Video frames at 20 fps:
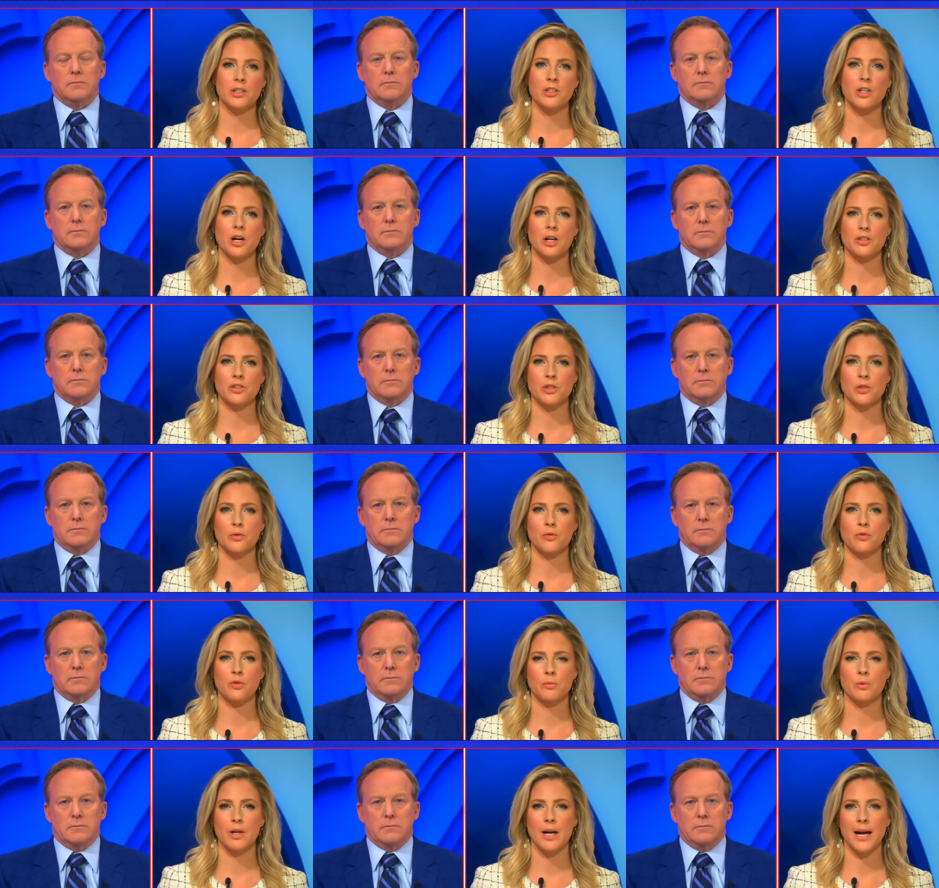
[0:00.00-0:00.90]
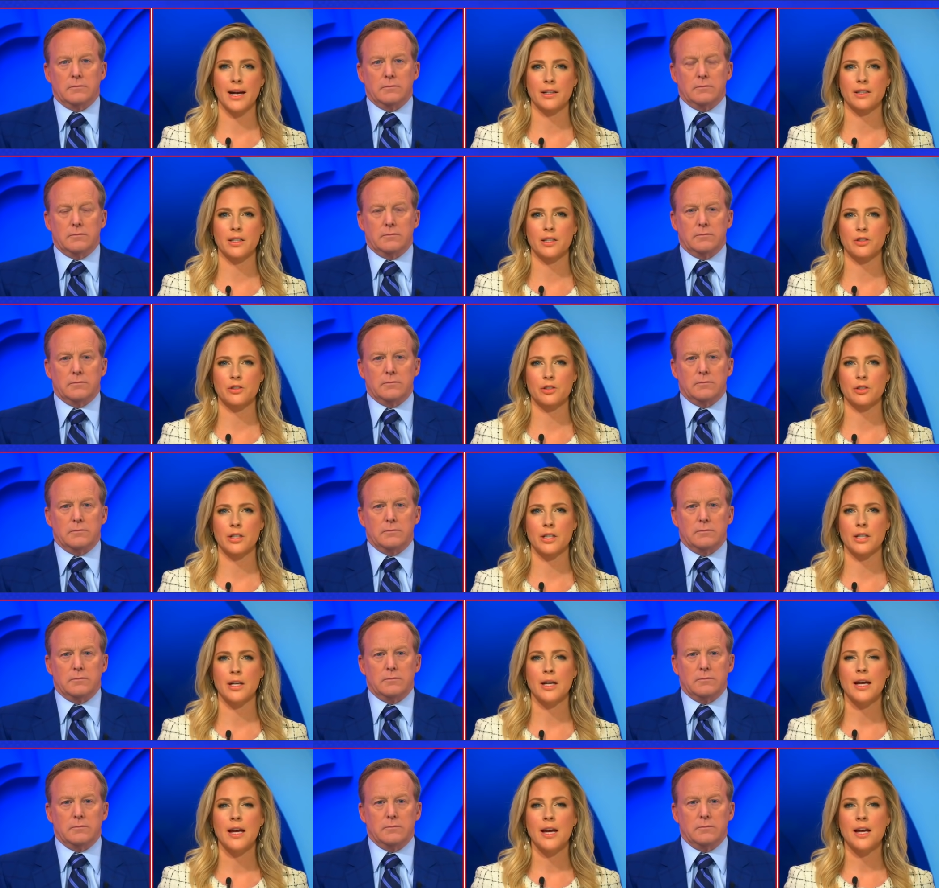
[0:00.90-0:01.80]
Speaker 1: to talk to former acting
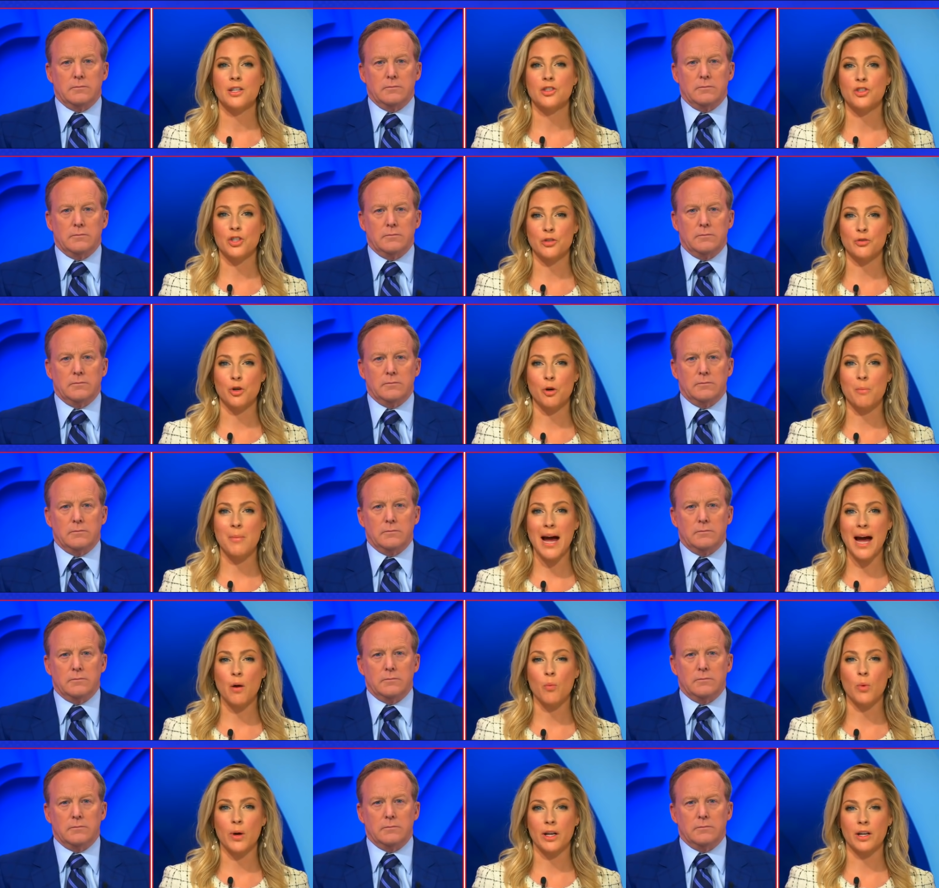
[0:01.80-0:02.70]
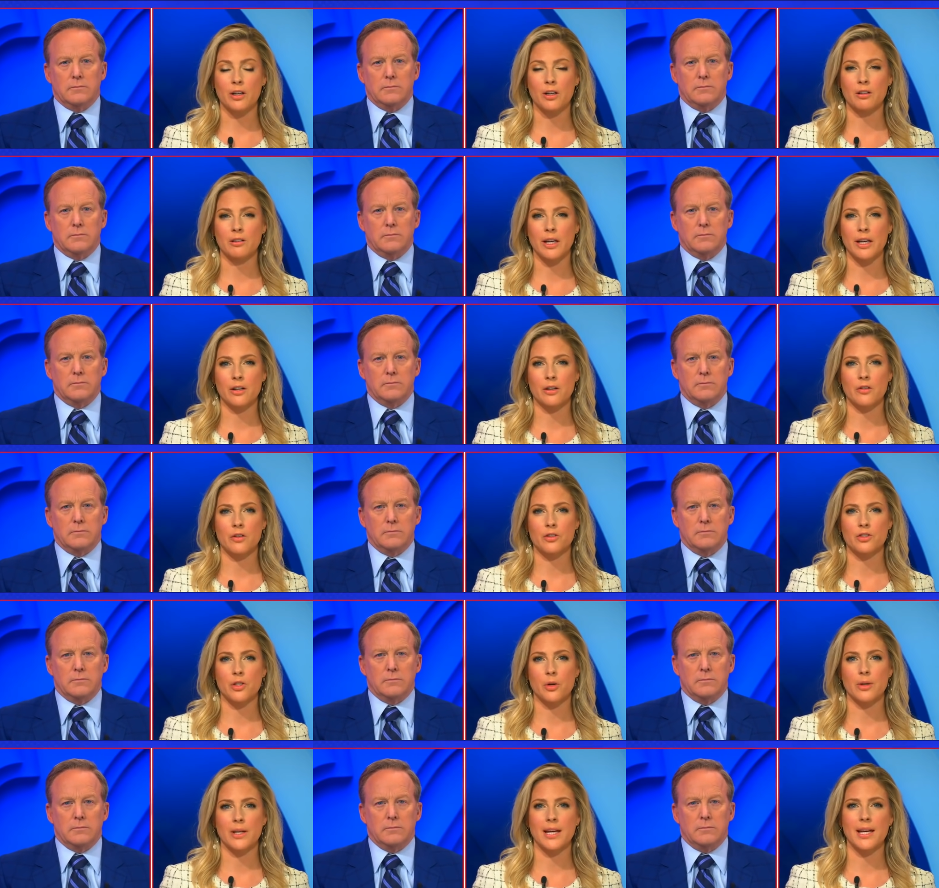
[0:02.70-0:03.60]
attorney general Matt Whitaker later in the
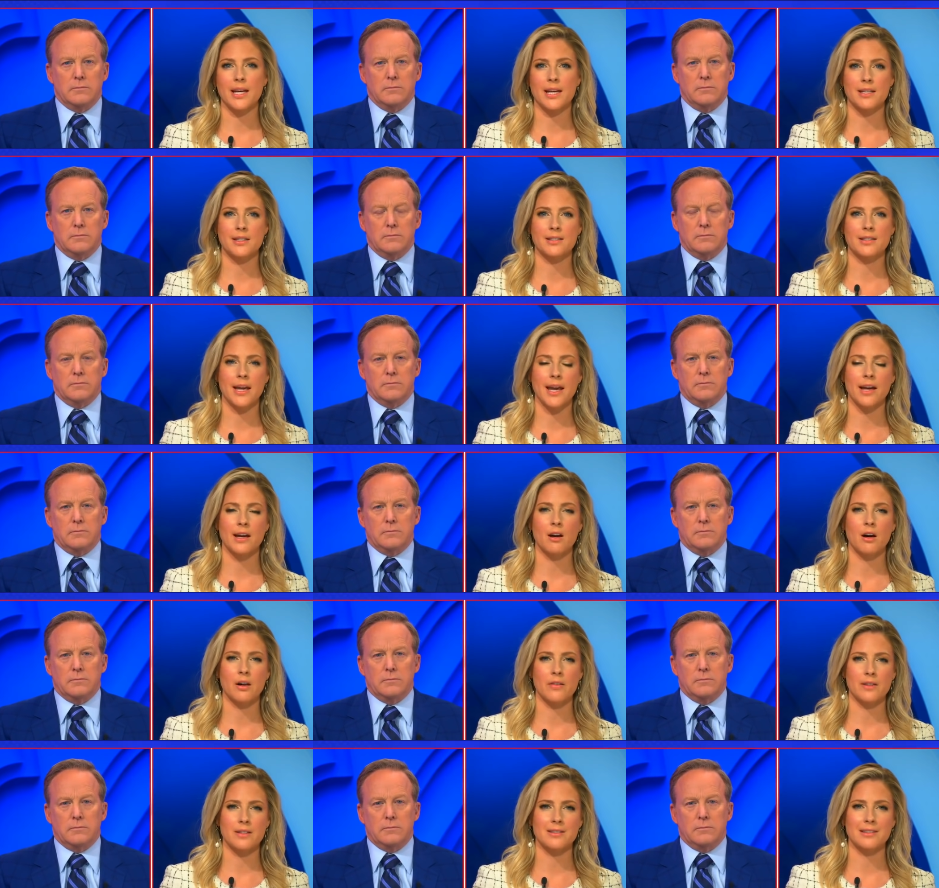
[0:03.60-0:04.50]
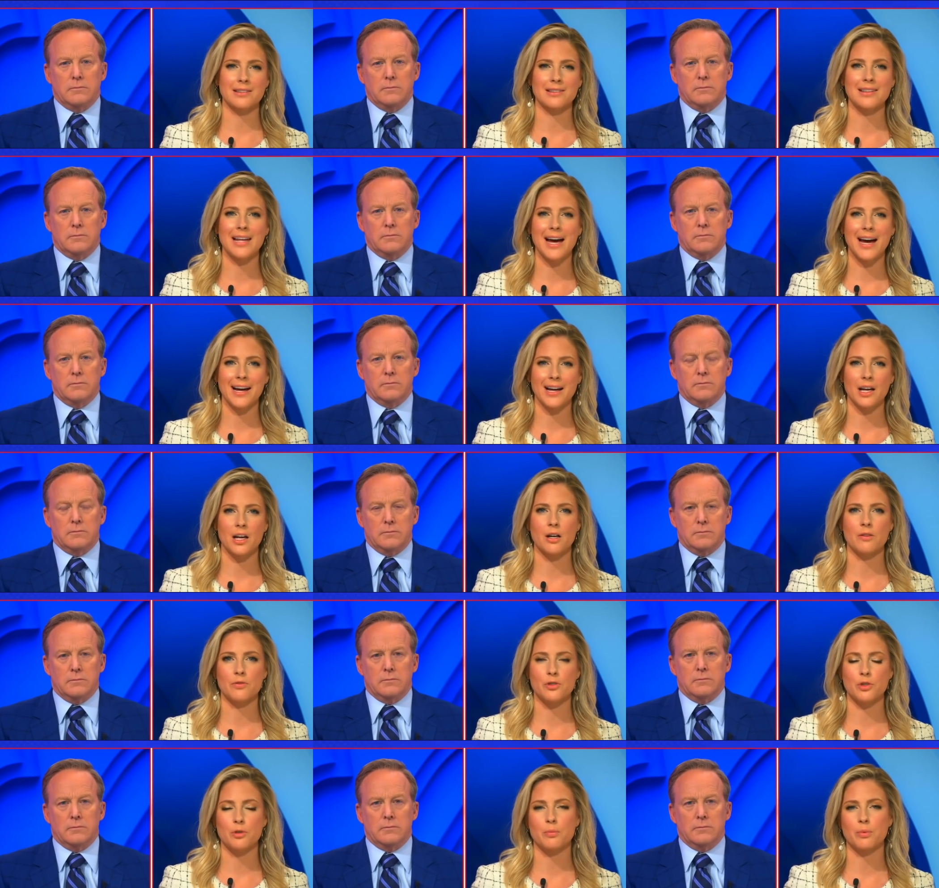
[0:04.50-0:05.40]
show to get his take on this lack
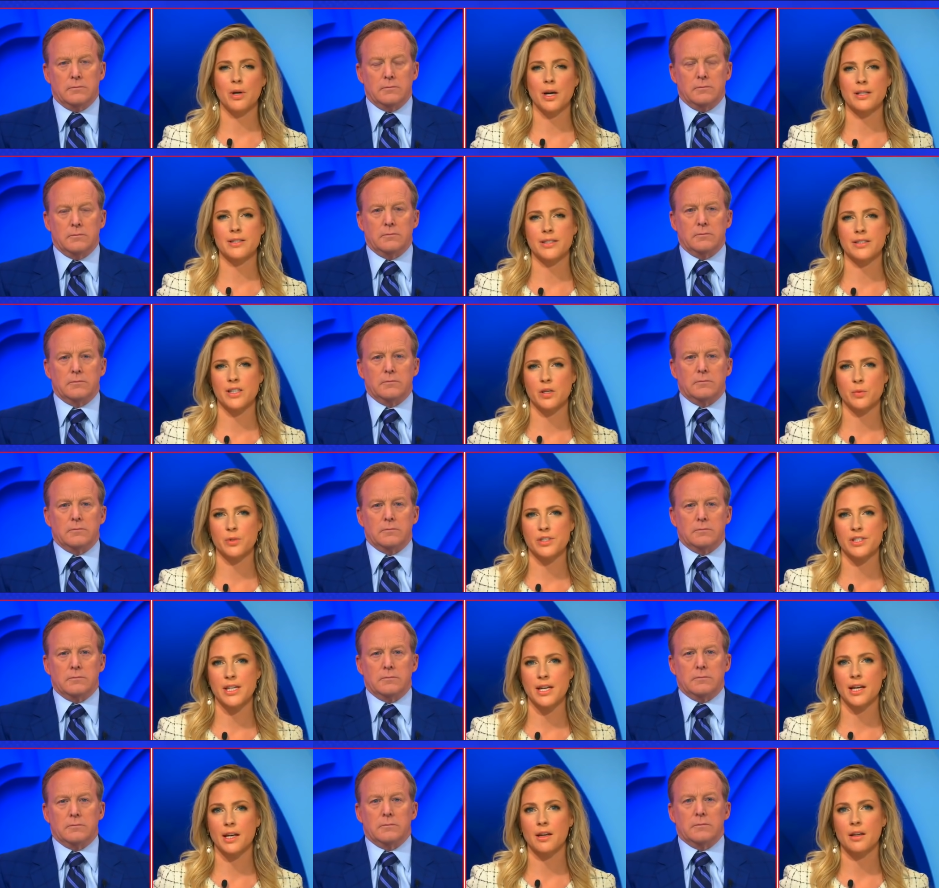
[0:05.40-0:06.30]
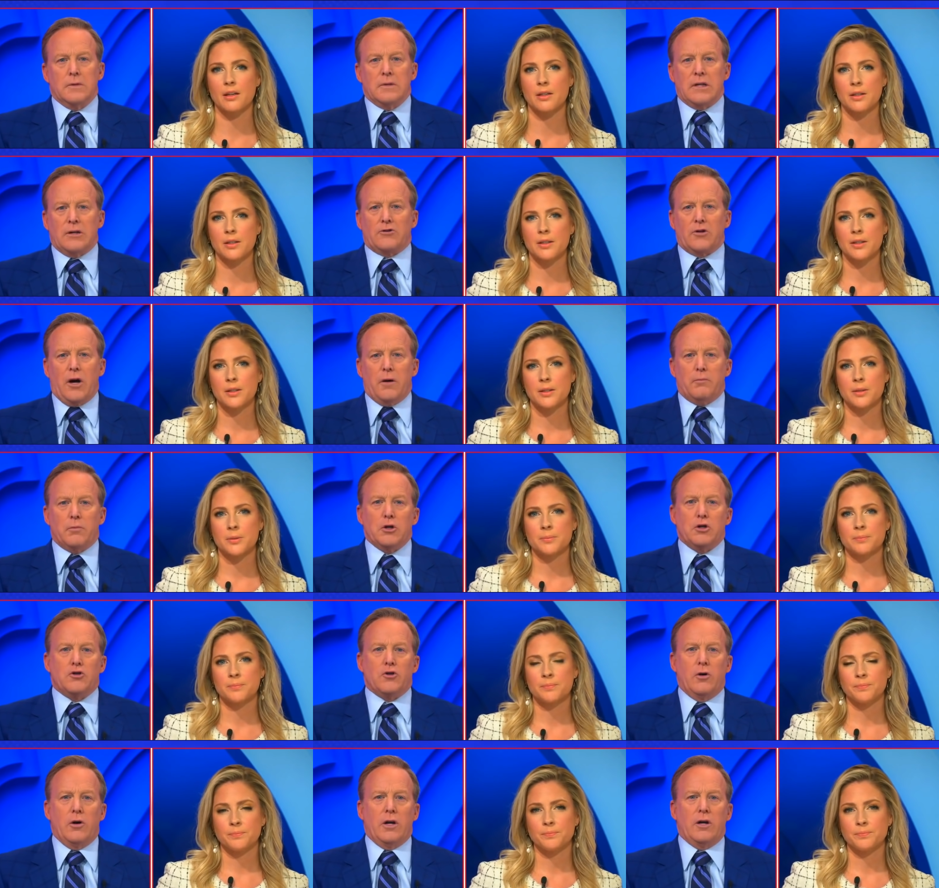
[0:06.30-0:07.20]
of due process that we're
Speaker 2: seeing. That's right. But
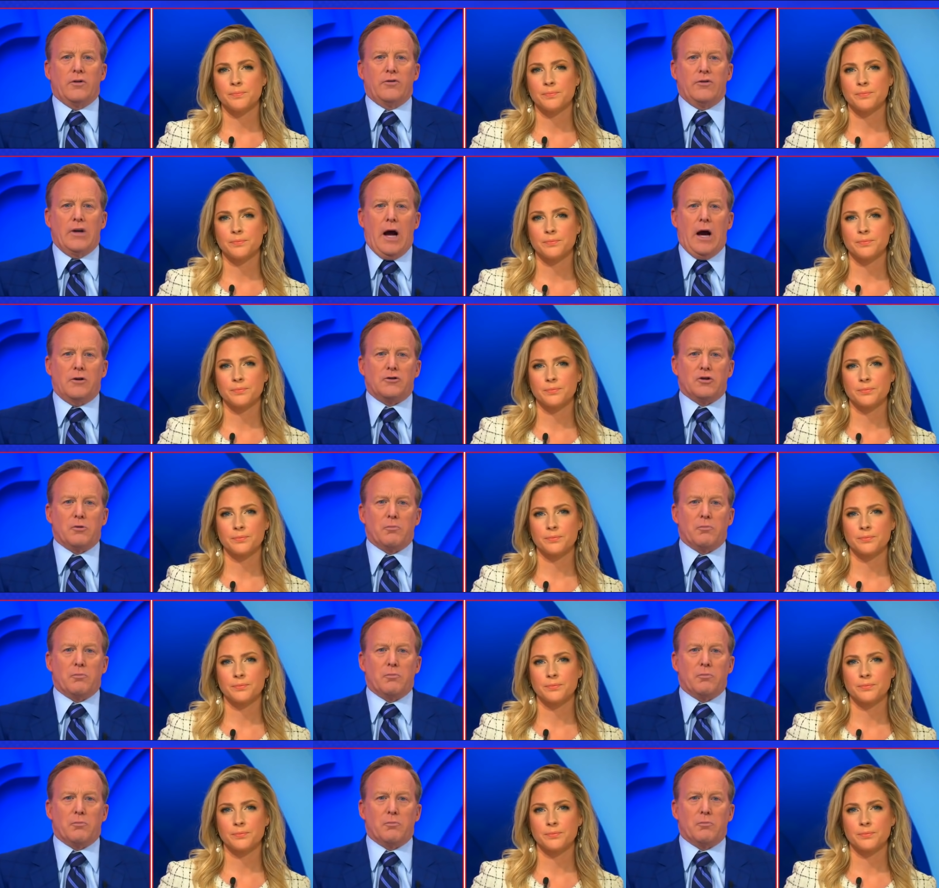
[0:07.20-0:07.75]
joining us now to